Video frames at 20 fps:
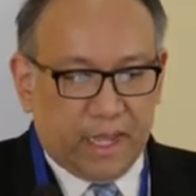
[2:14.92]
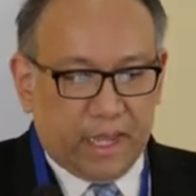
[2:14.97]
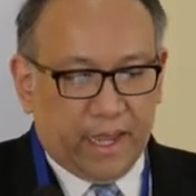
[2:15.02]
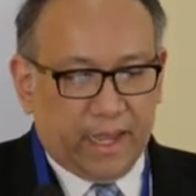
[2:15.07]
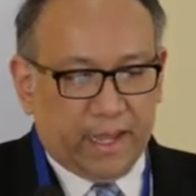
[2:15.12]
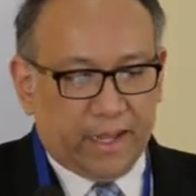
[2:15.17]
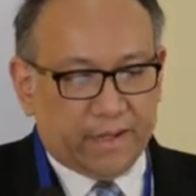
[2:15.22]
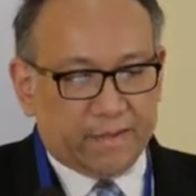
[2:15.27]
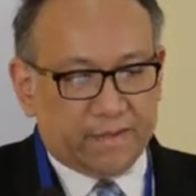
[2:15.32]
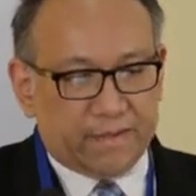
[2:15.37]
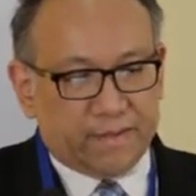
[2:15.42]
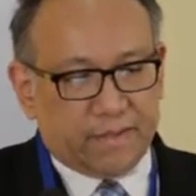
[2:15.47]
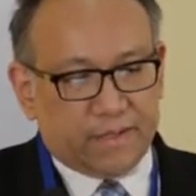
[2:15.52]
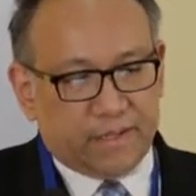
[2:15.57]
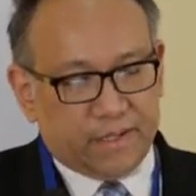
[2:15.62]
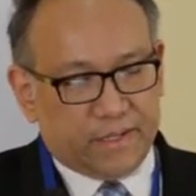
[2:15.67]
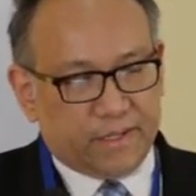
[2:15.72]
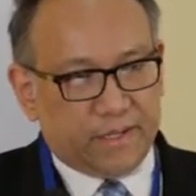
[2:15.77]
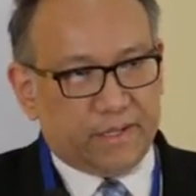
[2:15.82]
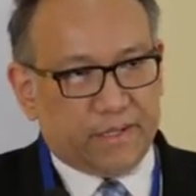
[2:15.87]
And
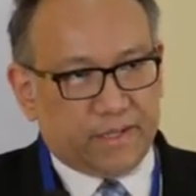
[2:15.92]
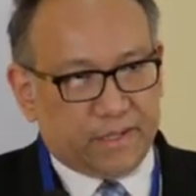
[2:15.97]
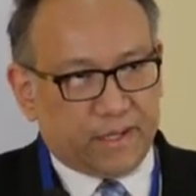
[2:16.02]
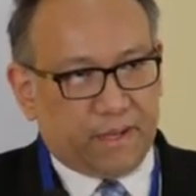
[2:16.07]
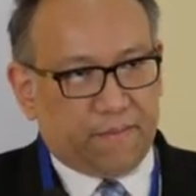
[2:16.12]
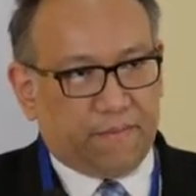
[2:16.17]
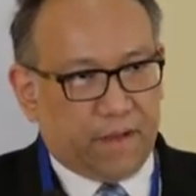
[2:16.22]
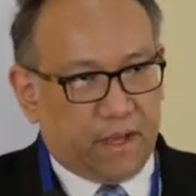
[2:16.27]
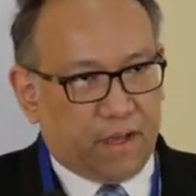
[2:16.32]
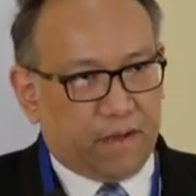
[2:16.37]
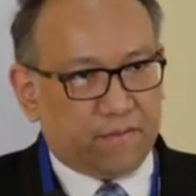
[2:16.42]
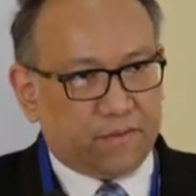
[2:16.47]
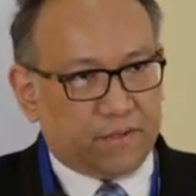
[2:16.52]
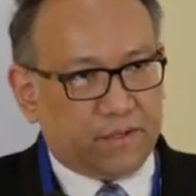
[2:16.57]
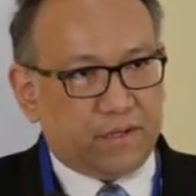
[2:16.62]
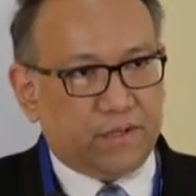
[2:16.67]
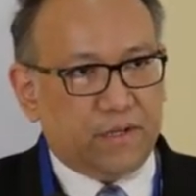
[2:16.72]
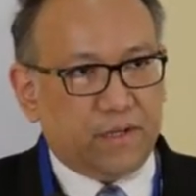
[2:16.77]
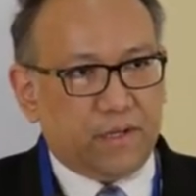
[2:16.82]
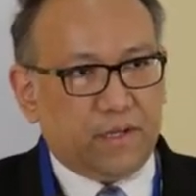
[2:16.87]
this is
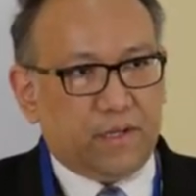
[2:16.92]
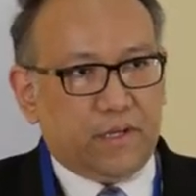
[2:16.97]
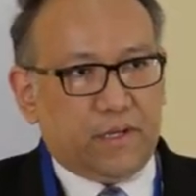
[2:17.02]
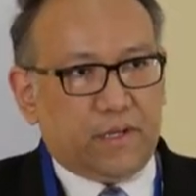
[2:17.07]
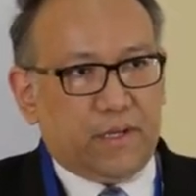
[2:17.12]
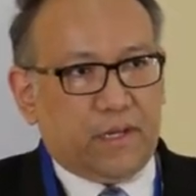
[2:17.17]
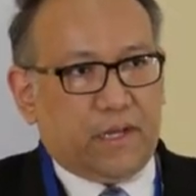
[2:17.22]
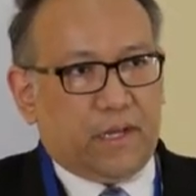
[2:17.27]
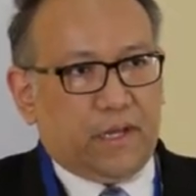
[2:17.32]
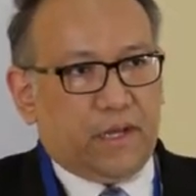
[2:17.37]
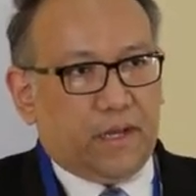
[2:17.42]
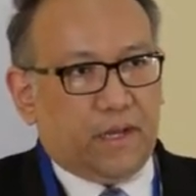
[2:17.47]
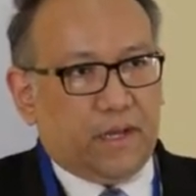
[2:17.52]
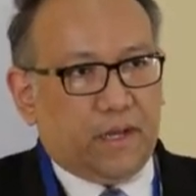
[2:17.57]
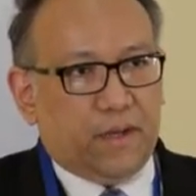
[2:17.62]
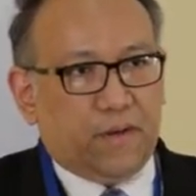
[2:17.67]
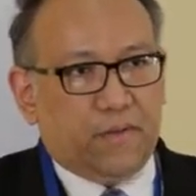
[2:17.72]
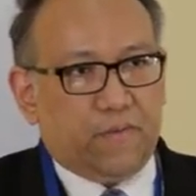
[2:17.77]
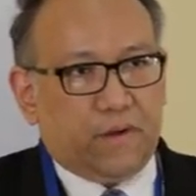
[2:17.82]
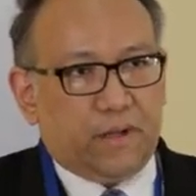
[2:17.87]
about
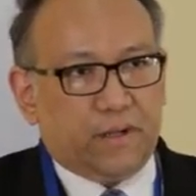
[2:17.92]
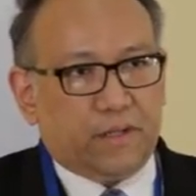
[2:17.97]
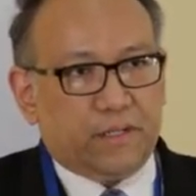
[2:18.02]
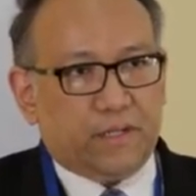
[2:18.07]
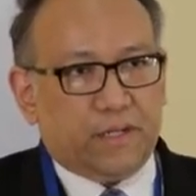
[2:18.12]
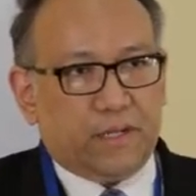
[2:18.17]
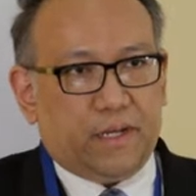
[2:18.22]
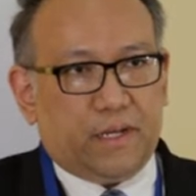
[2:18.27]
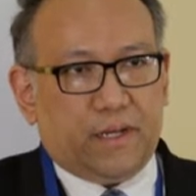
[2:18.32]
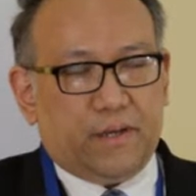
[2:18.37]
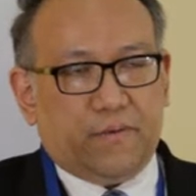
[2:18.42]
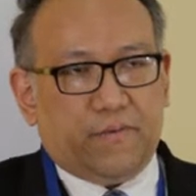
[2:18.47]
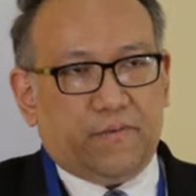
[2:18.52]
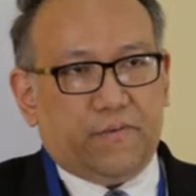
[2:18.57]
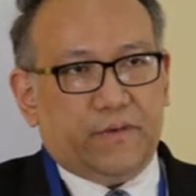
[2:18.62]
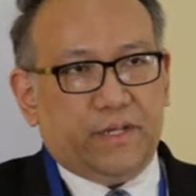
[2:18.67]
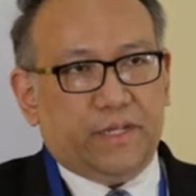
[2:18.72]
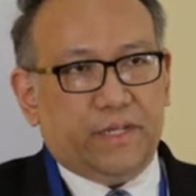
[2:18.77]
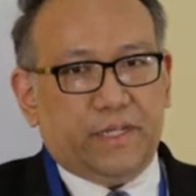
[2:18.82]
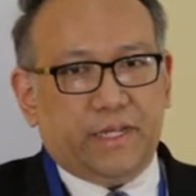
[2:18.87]
what
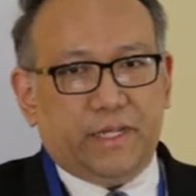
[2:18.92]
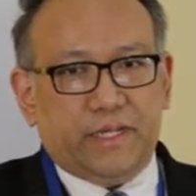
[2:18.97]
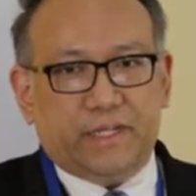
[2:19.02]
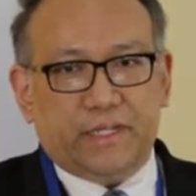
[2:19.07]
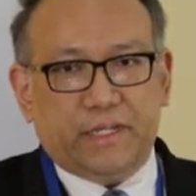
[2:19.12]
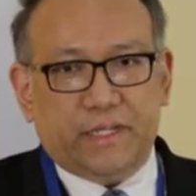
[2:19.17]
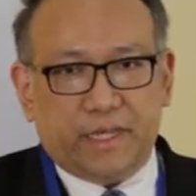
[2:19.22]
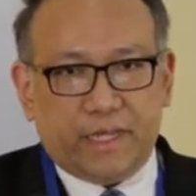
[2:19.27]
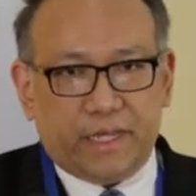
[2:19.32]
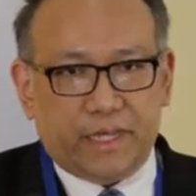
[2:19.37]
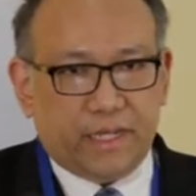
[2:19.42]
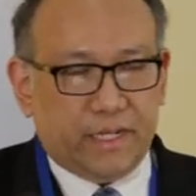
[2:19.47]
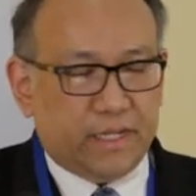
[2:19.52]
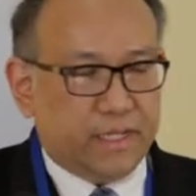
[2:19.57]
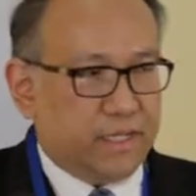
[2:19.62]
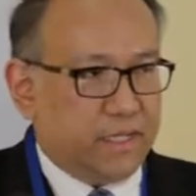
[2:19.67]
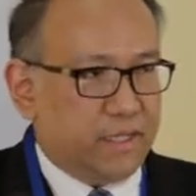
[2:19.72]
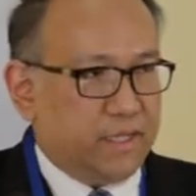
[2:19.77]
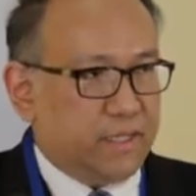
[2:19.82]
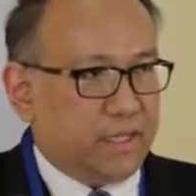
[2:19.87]
we did
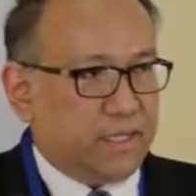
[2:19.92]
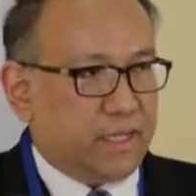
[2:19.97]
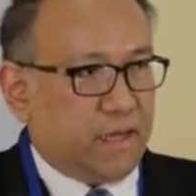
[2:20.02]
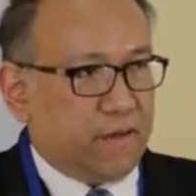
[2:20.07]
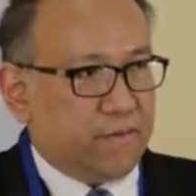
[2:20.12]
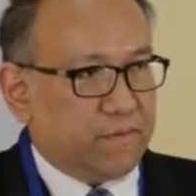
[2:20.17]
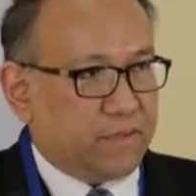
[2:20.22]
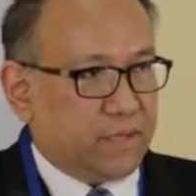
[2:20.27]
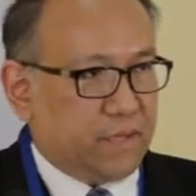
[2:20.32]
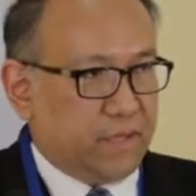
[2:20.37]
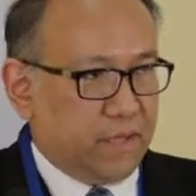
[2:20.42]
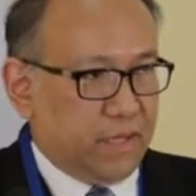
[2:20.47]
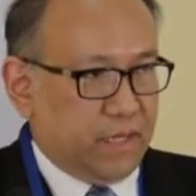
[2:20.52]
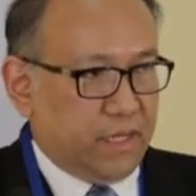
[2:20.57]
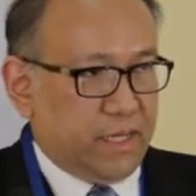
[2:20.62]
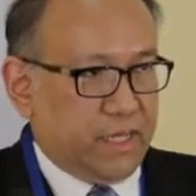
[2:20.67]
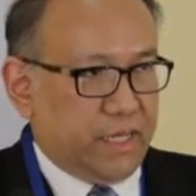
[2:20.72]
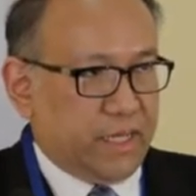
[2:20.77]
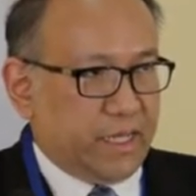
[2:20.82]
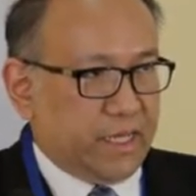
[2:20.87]
in
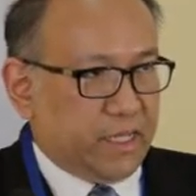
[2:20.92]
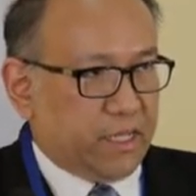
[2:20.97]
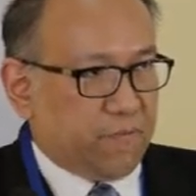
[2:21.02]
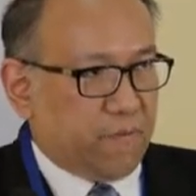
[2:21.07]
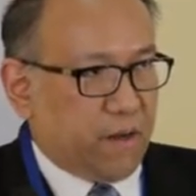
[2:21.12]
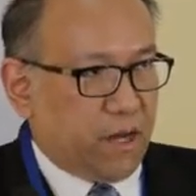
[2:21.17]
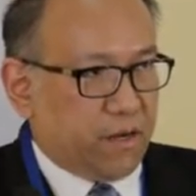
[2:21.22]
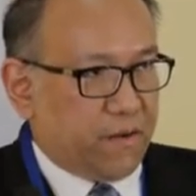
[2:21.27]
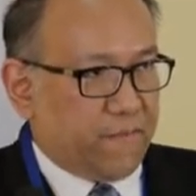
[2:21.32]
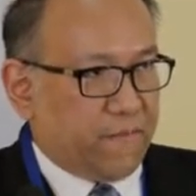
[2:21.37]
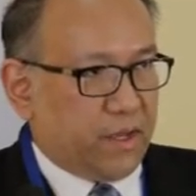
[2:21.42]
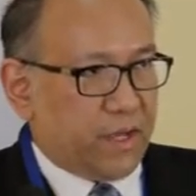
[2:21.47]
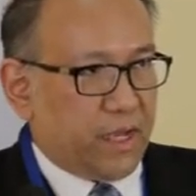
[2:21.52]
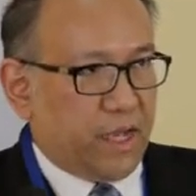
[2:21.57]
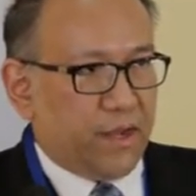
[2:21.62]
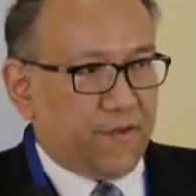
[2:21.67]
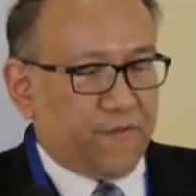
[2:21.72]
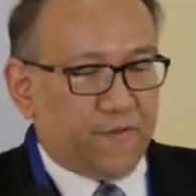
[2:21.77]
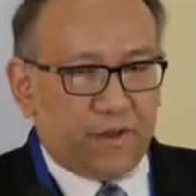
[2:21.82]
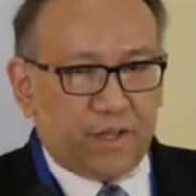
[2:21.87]
southeast part of the
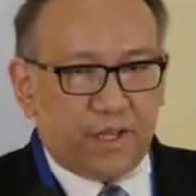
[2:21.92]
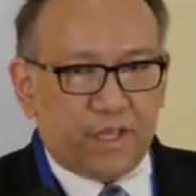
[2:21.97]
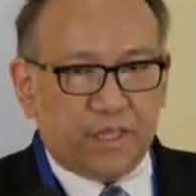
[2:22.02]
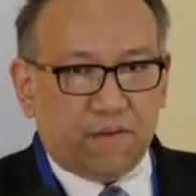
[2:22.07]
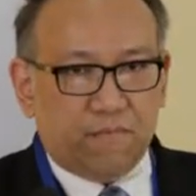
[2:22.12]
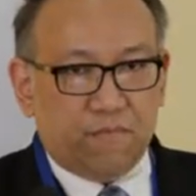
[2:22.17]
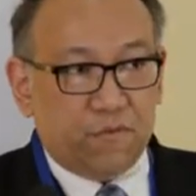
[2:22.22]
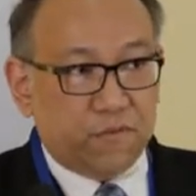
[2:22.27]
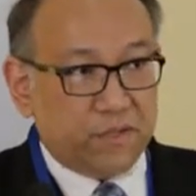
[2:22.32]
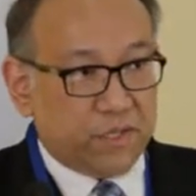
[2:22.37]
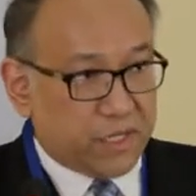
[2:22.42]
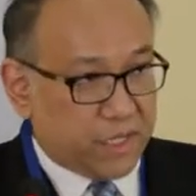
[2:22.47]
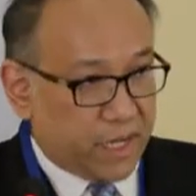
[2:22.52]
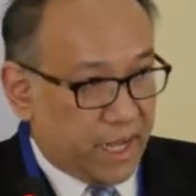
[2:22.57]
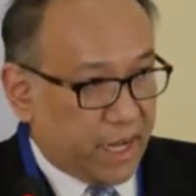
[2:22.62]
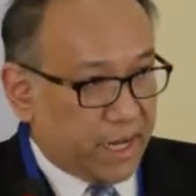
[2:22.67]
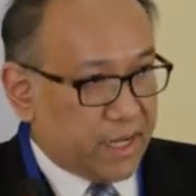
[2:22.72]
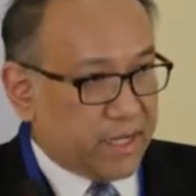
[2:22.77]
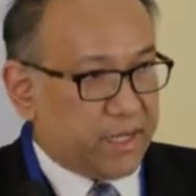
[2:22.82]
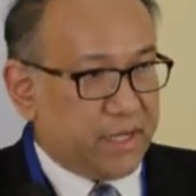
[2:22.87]
country, the Mon
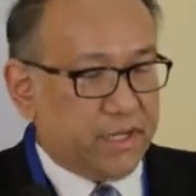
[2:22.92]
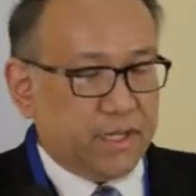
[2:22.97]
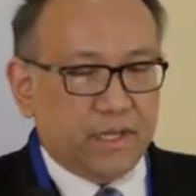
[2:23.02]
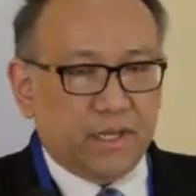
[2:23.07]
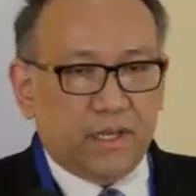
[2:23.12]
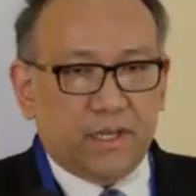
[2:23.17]
State,